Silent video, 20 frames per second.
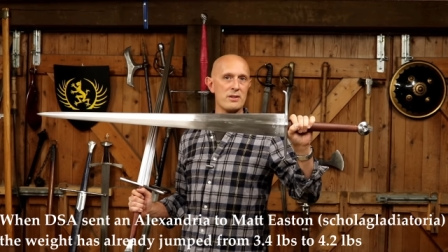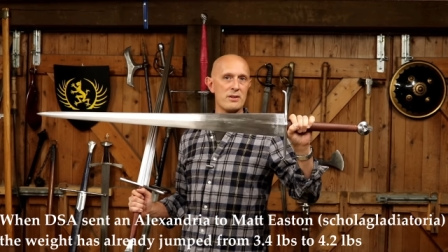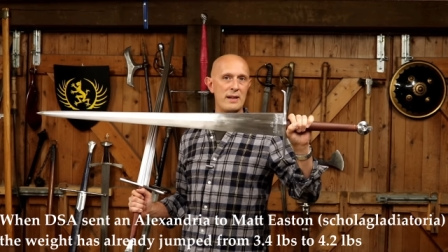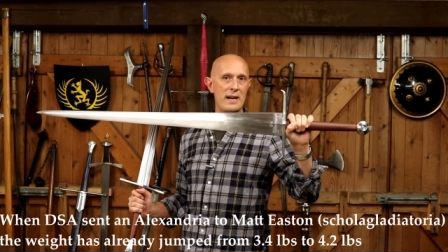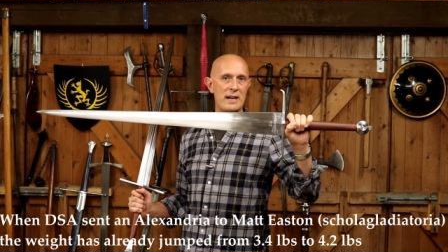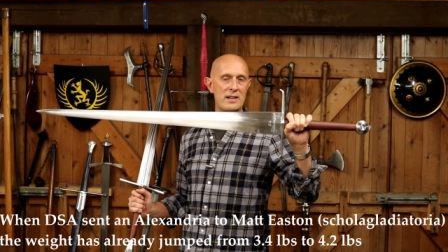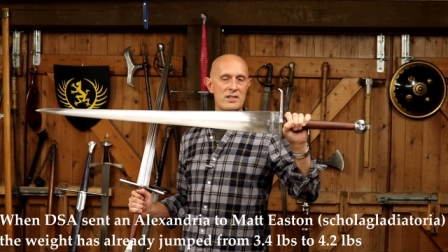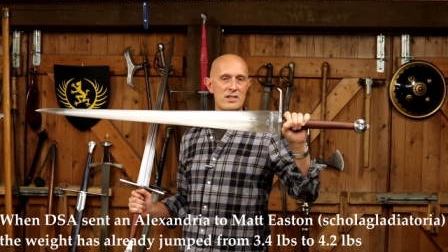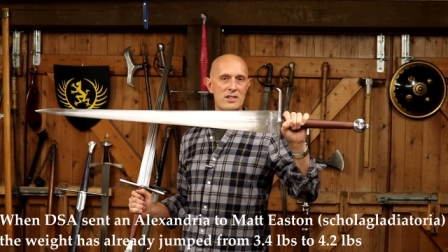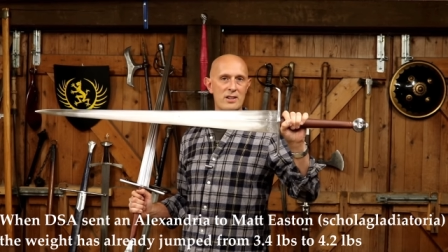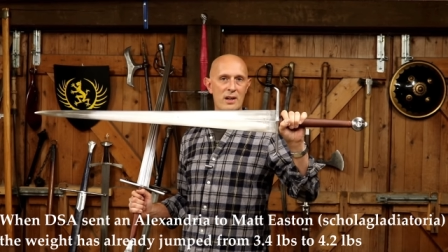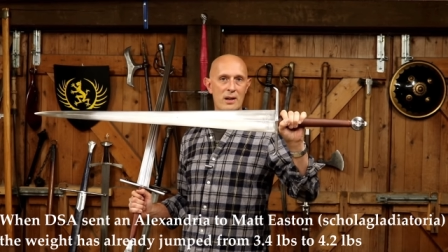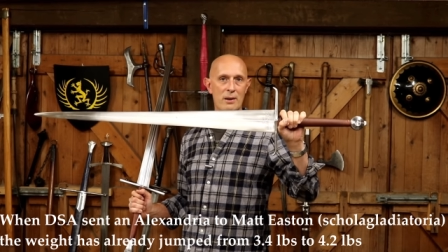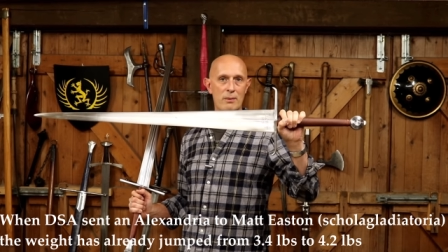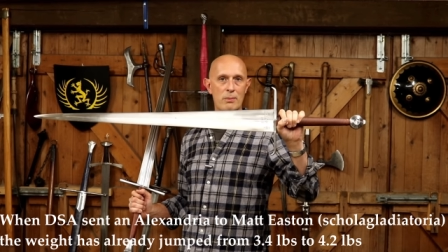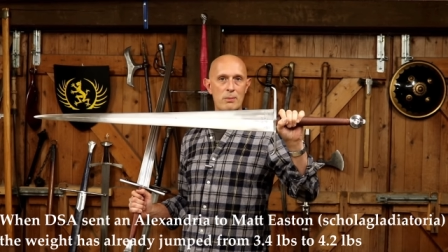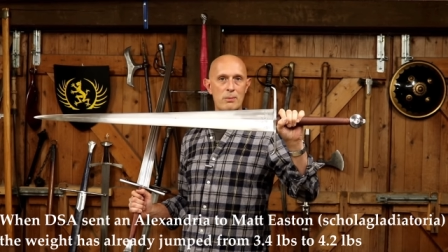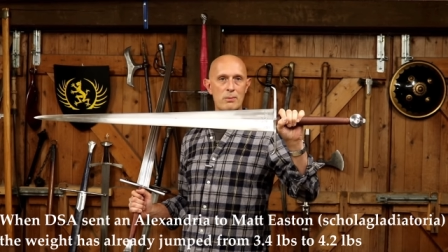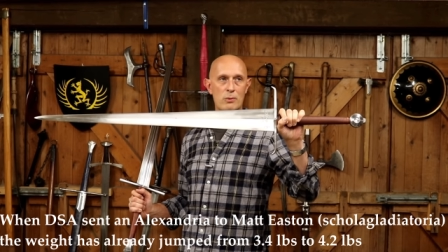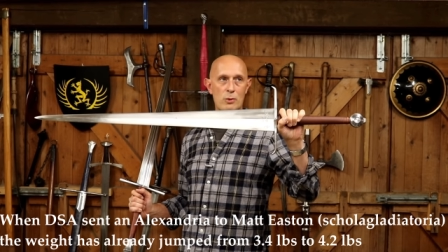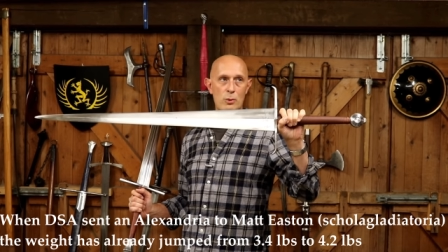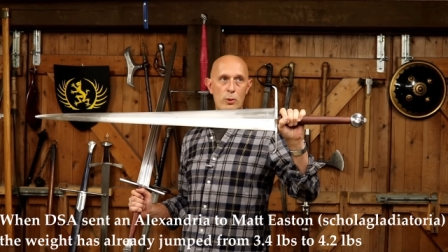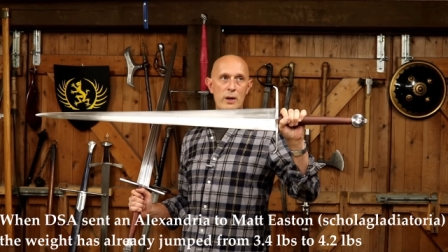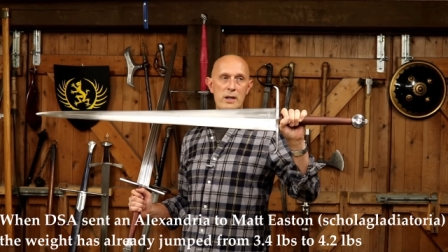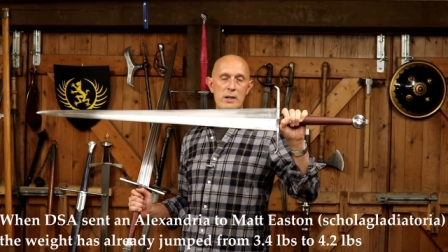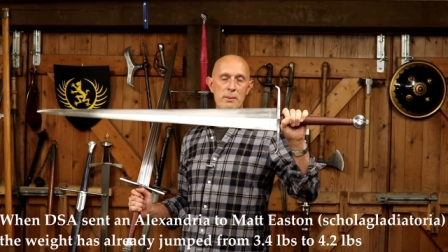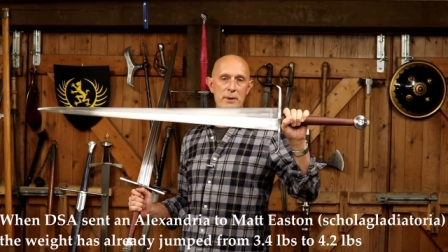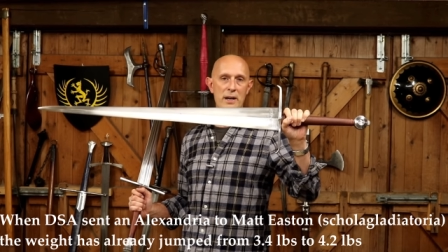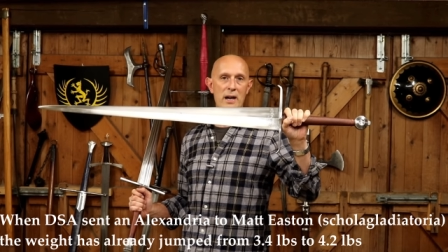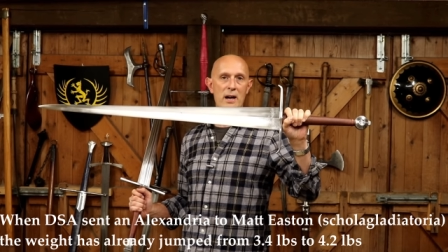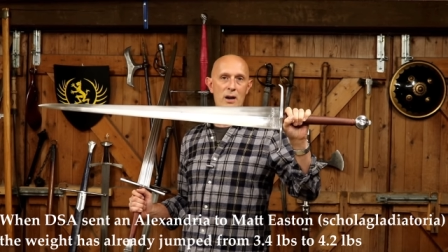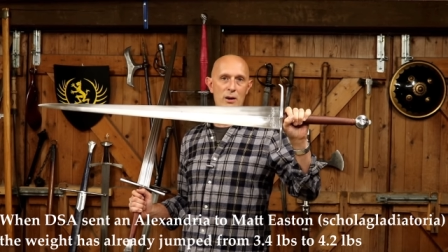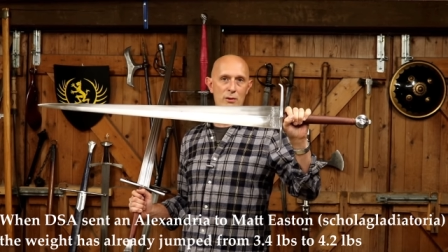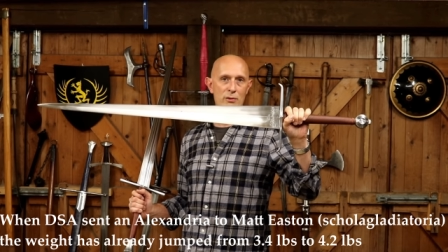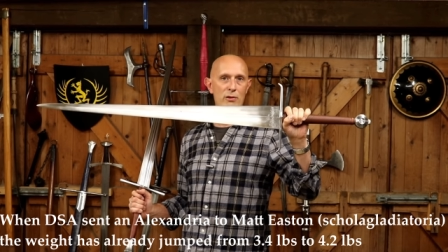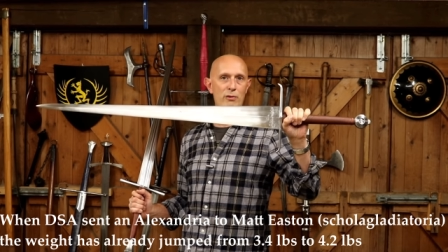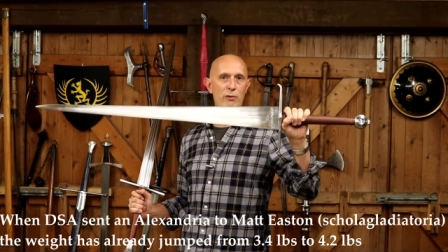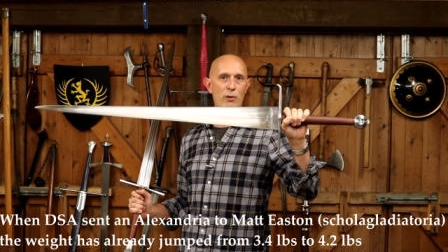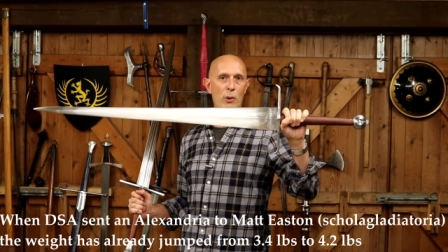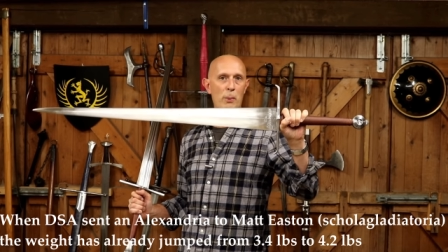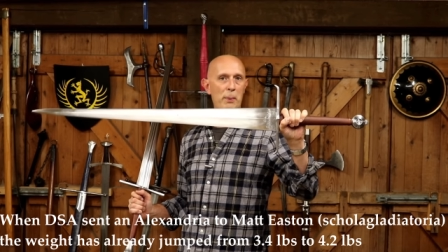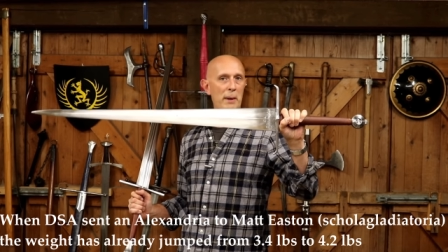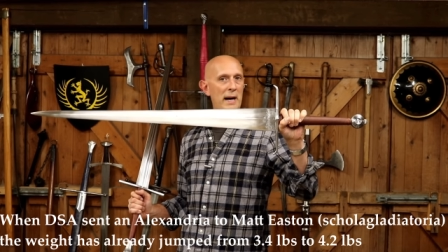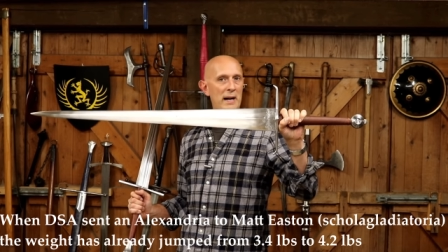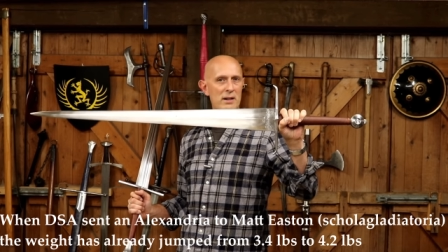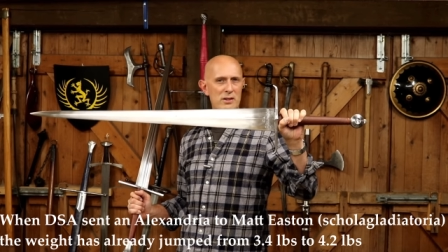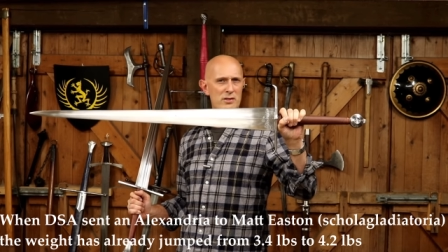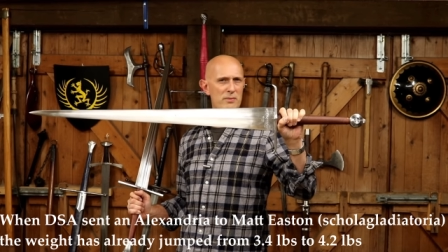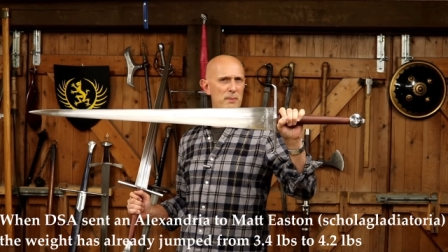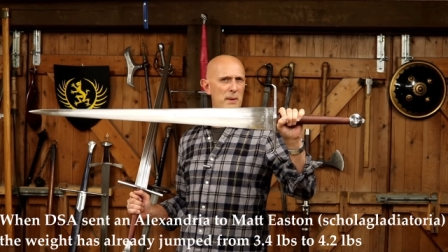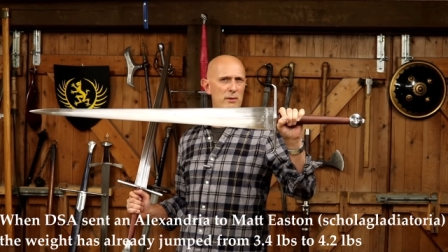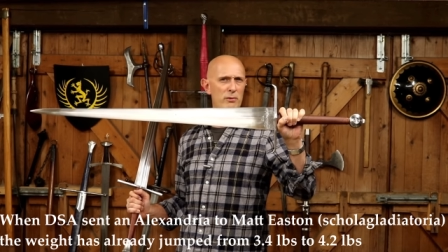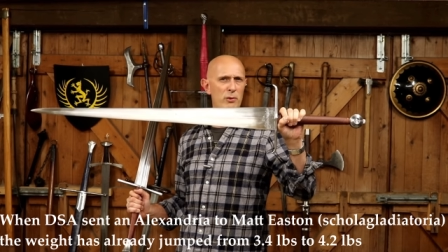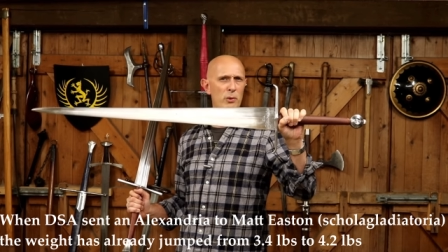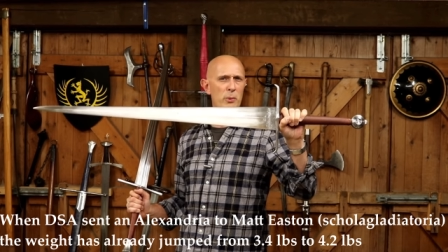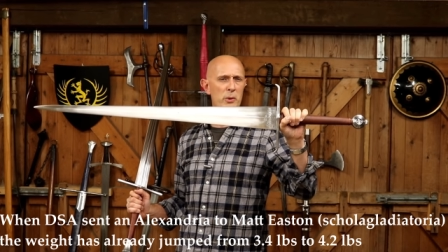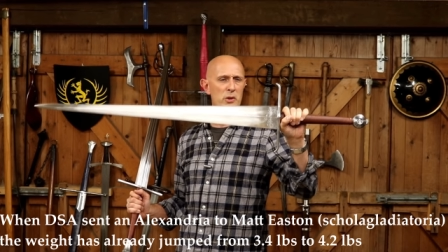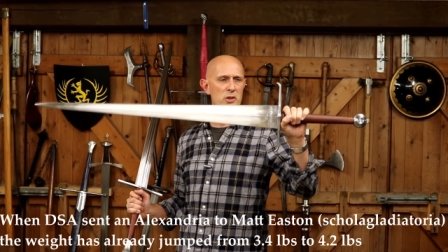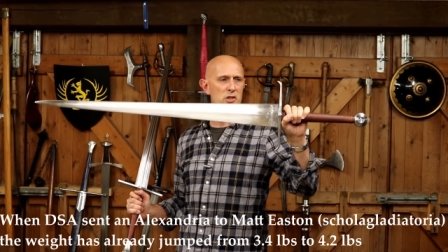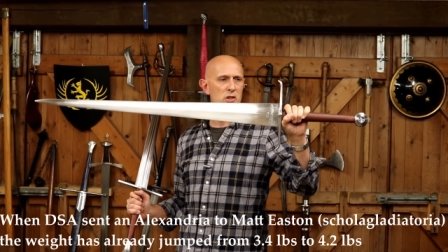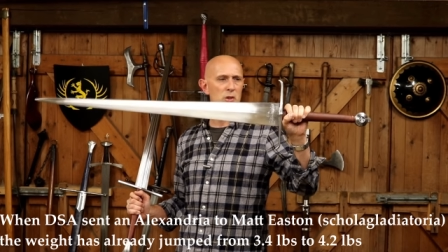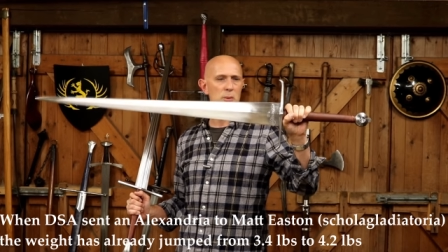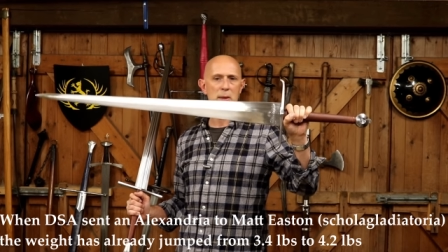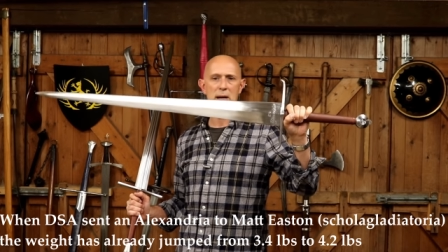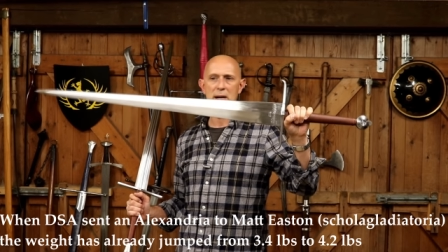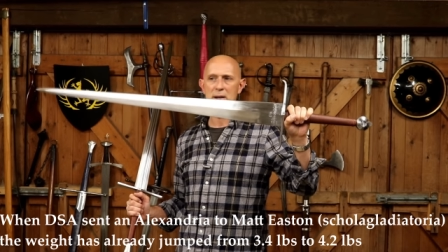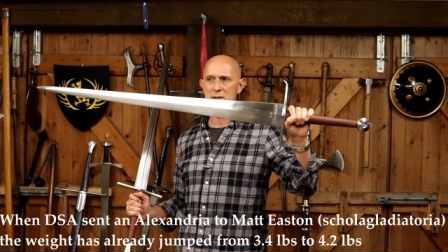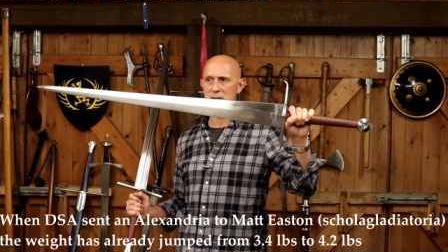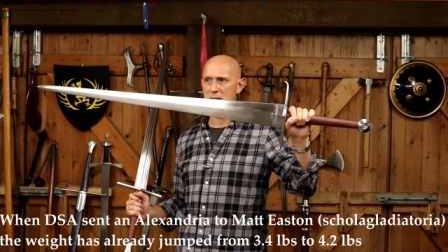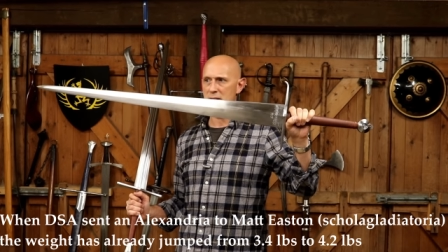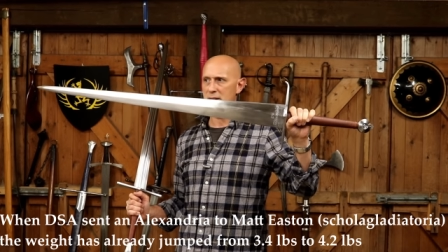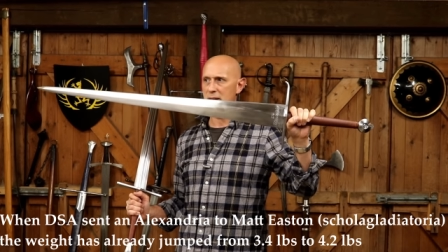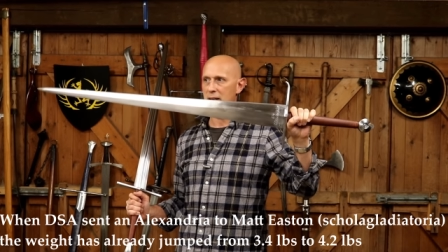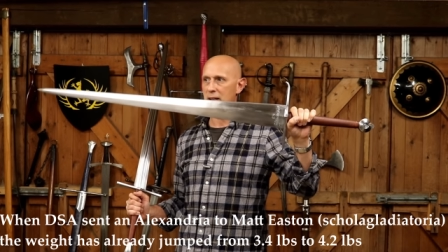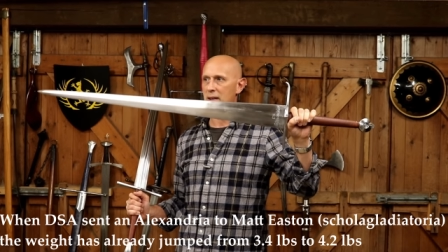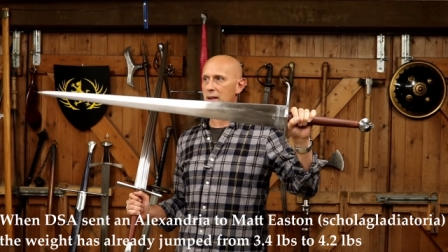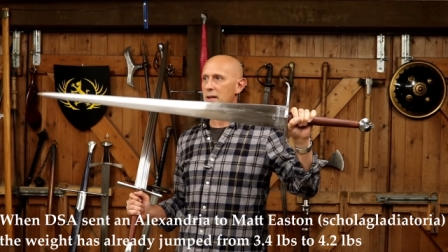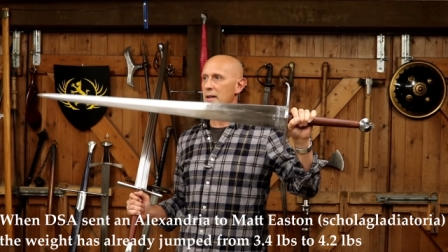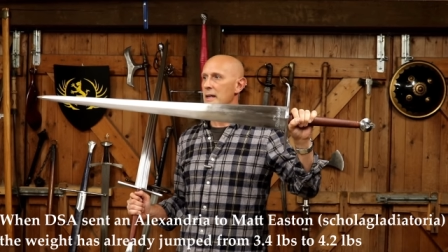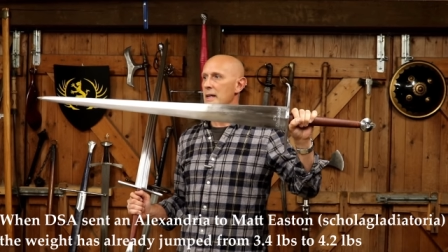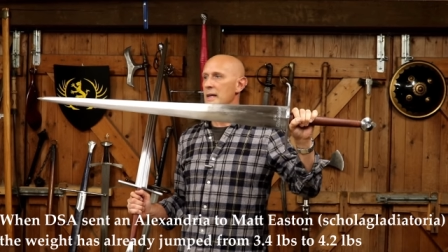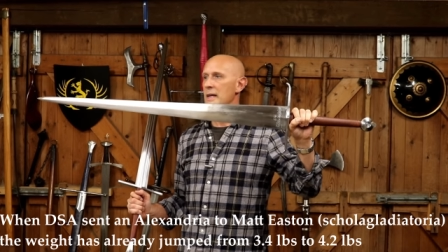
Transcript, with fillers: That's uh, quite a bit over four pounds, about 4.2 pounds, I think.